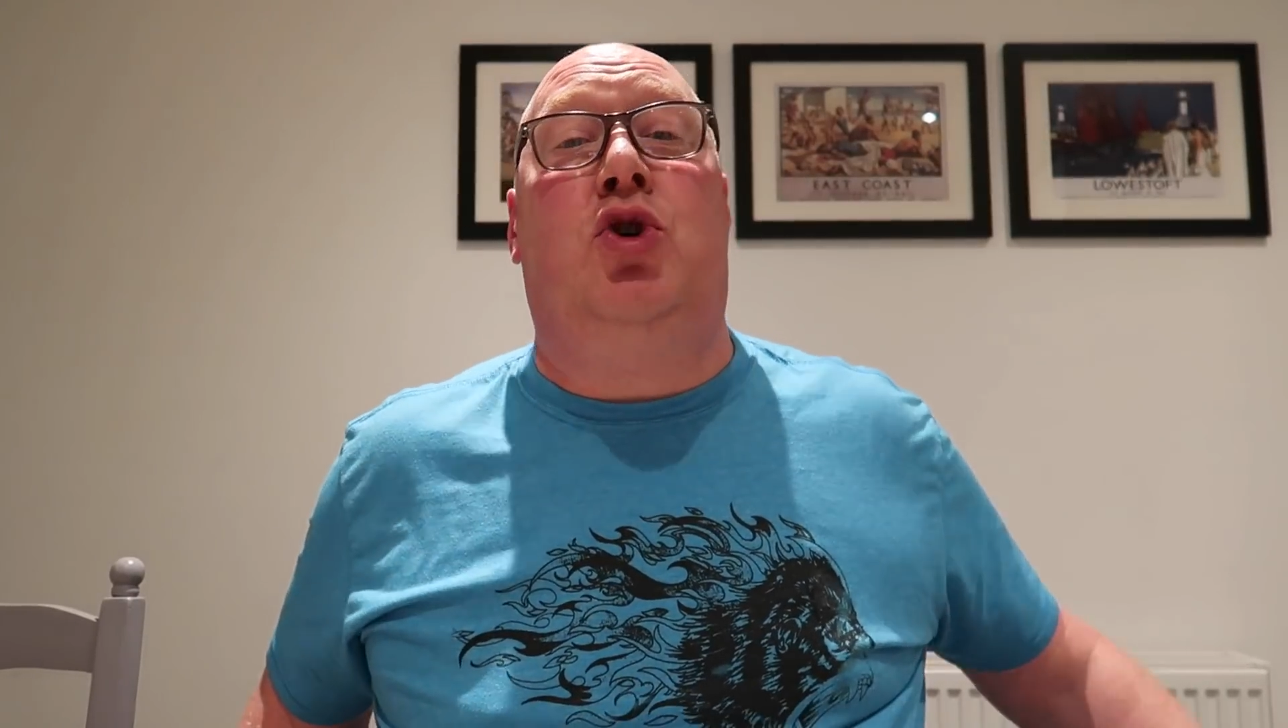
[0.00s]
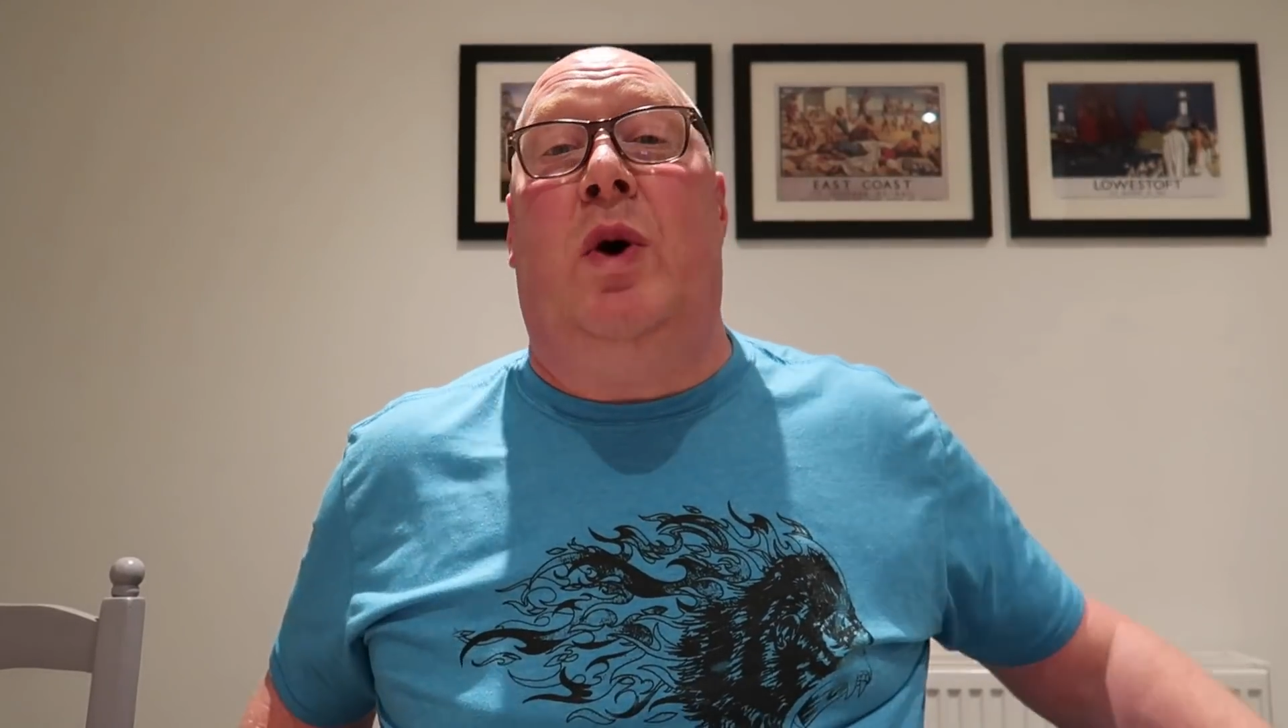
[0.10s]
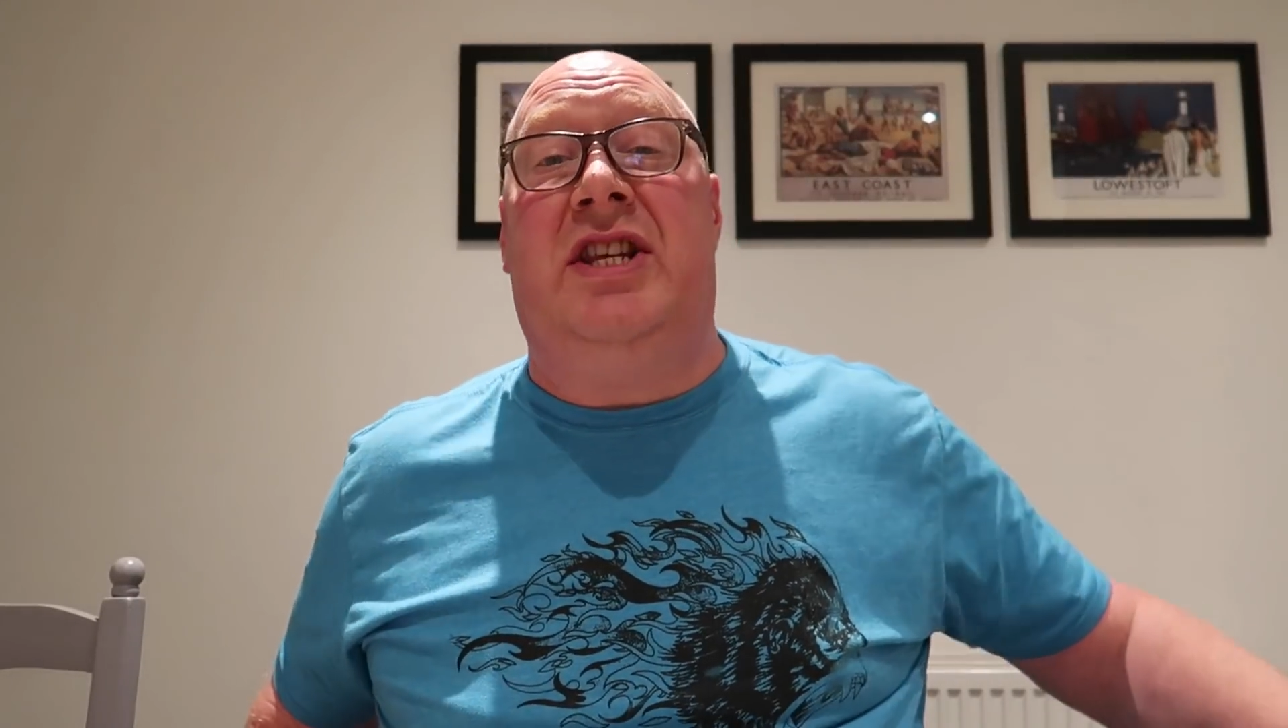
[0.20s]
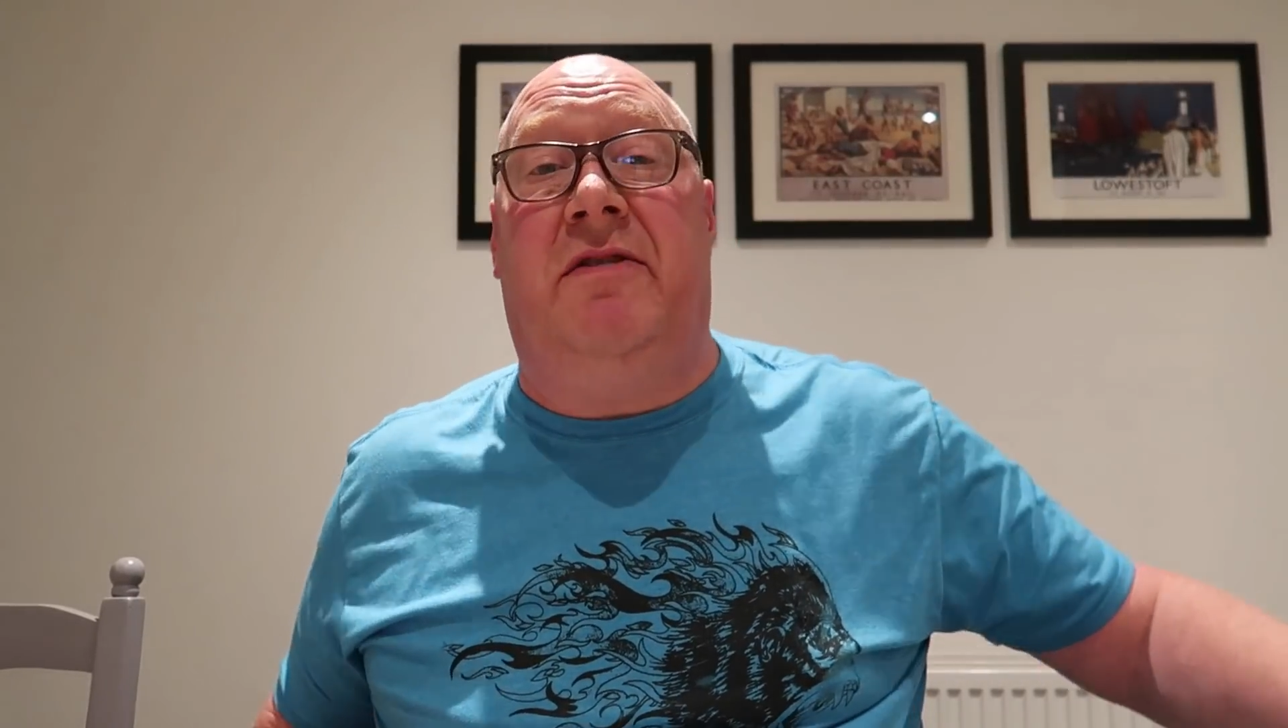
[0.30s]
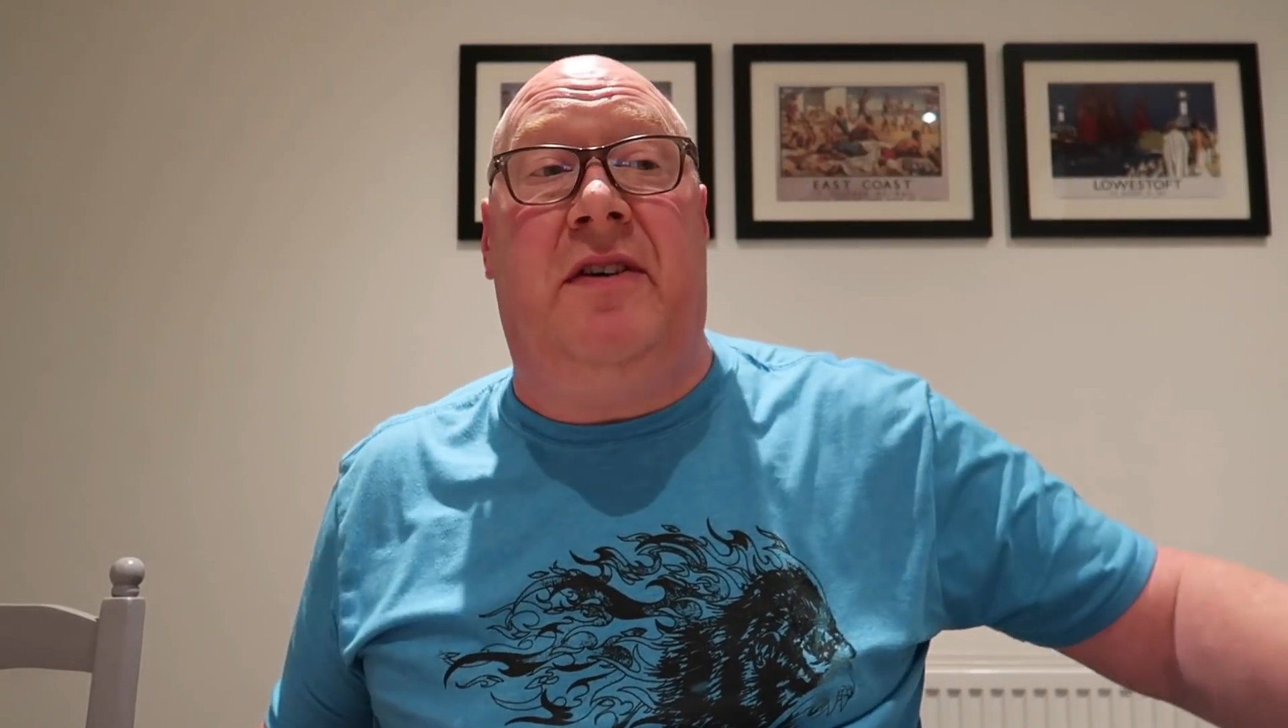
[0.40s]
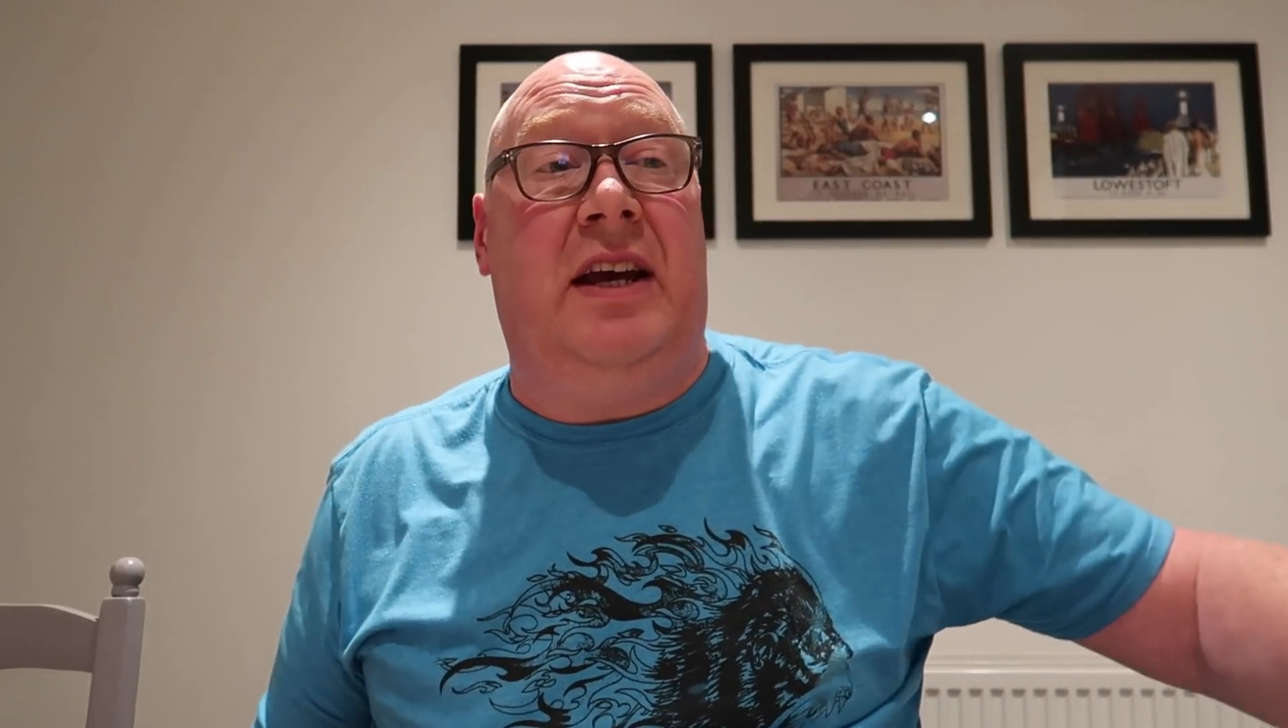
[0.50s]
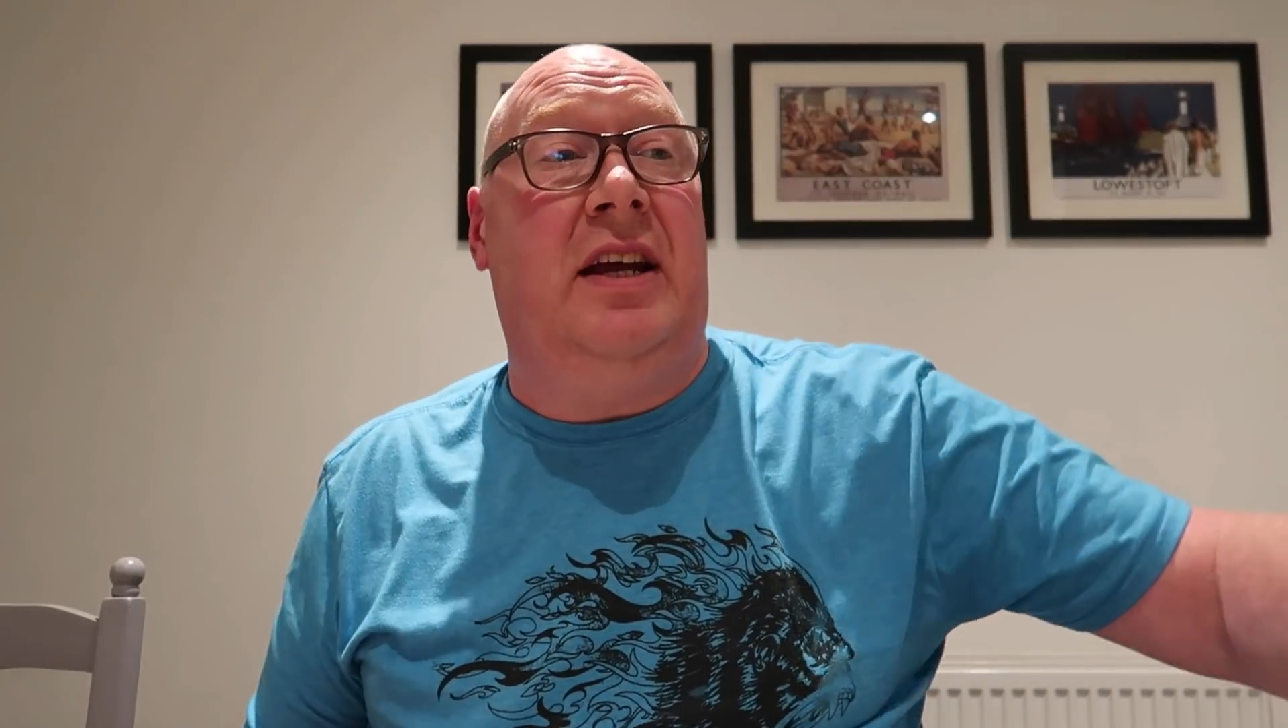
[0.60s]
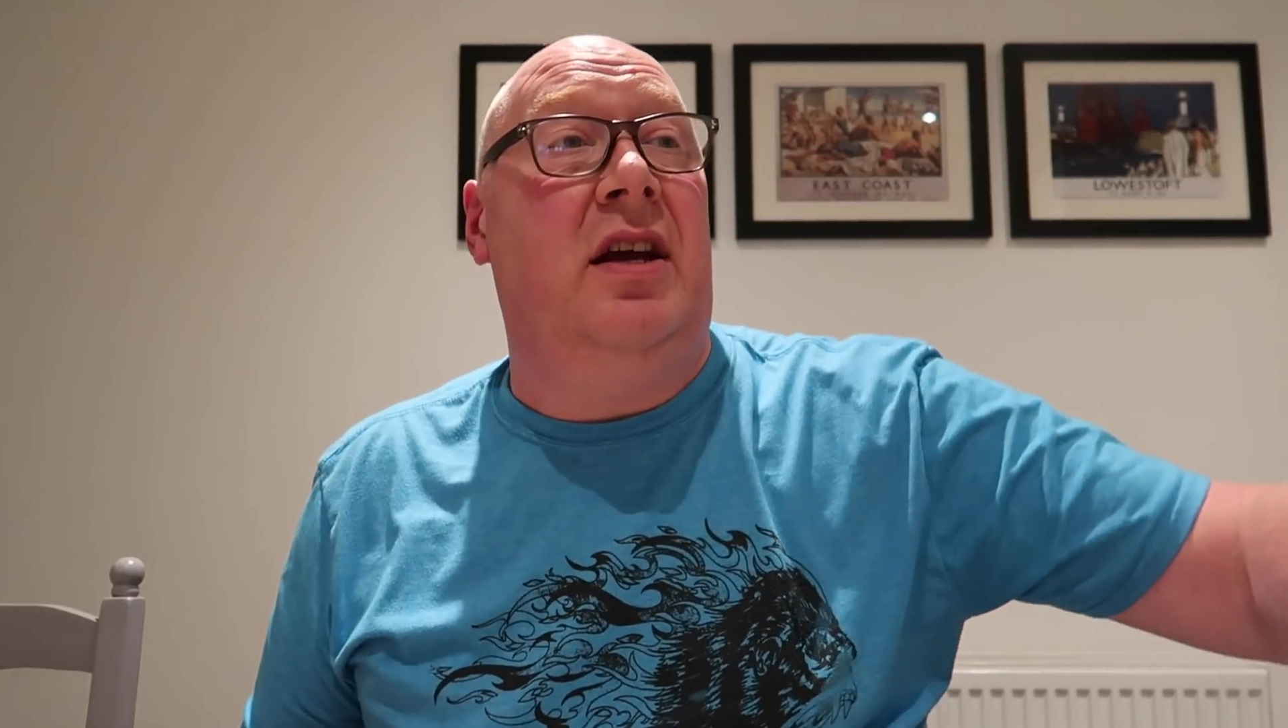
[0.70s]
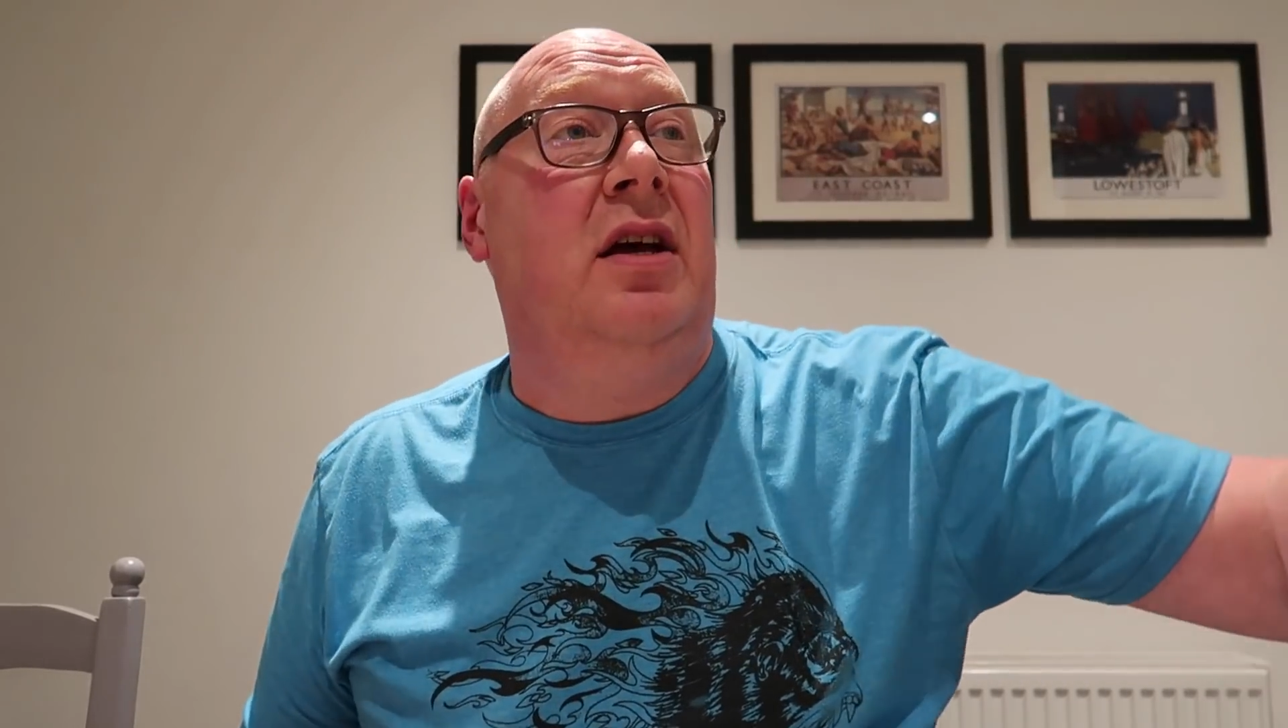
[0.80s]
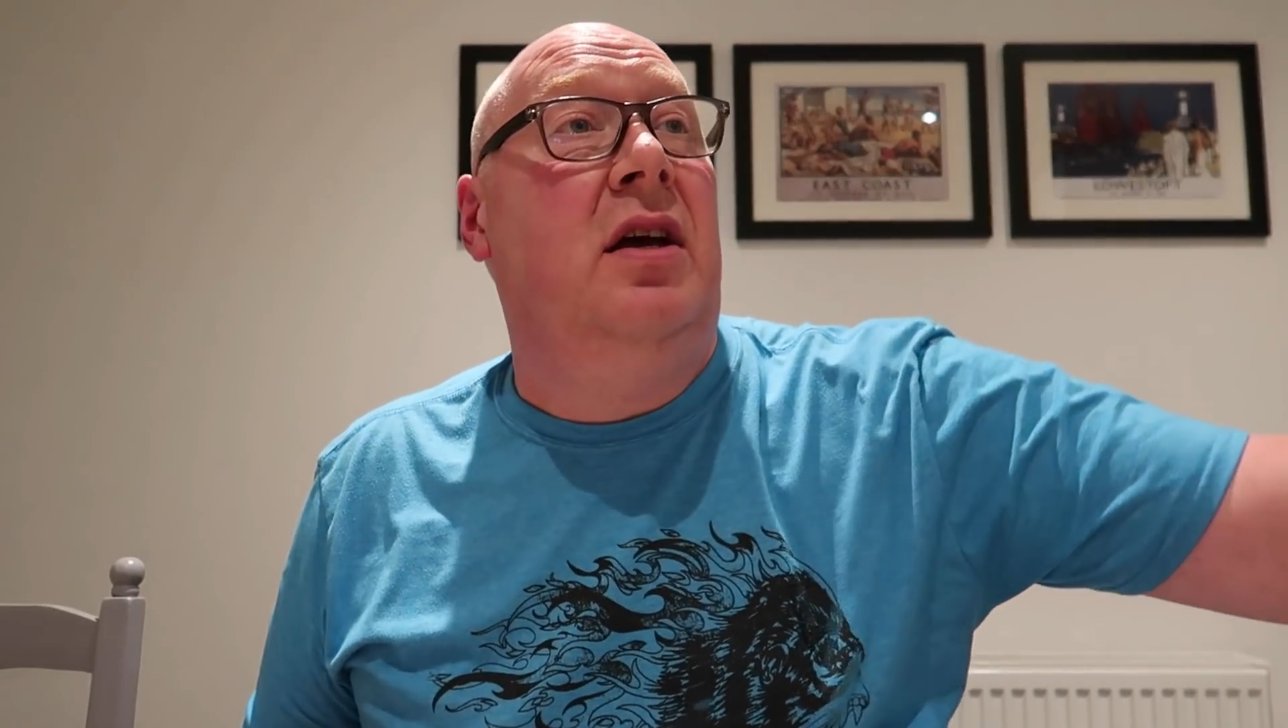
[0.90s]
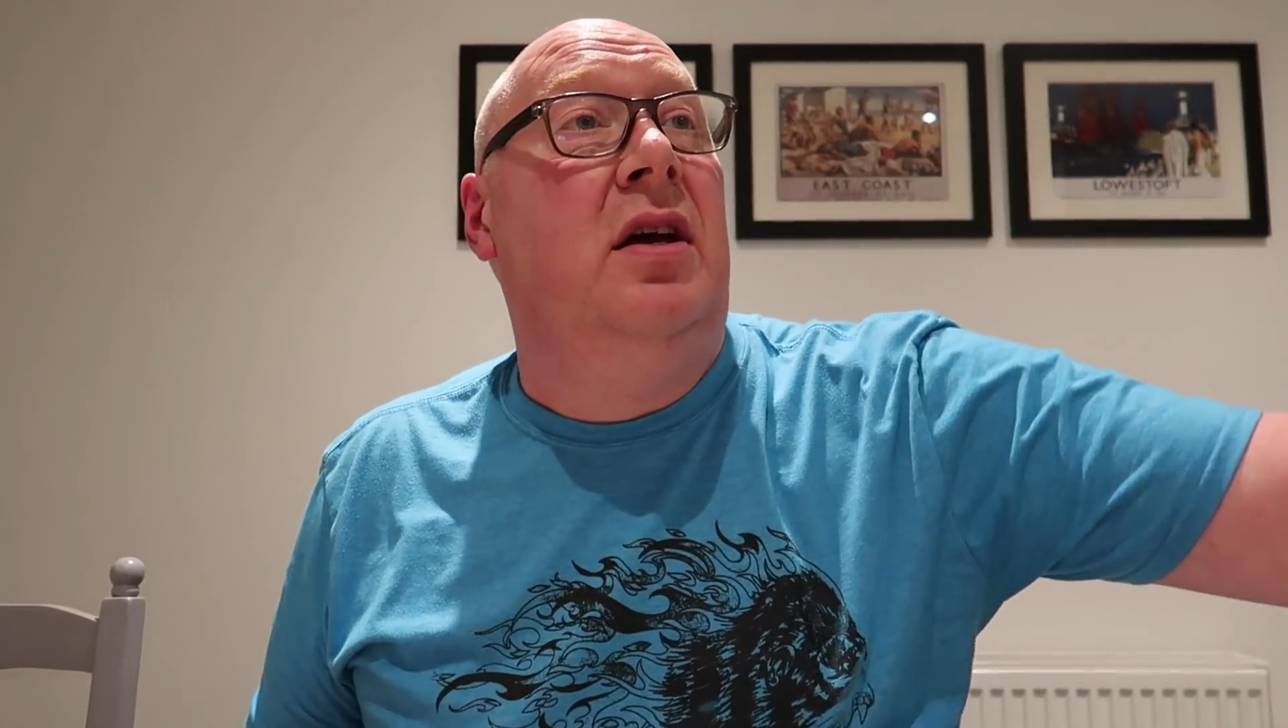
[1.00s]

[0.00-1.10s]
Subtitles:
Twitter feed.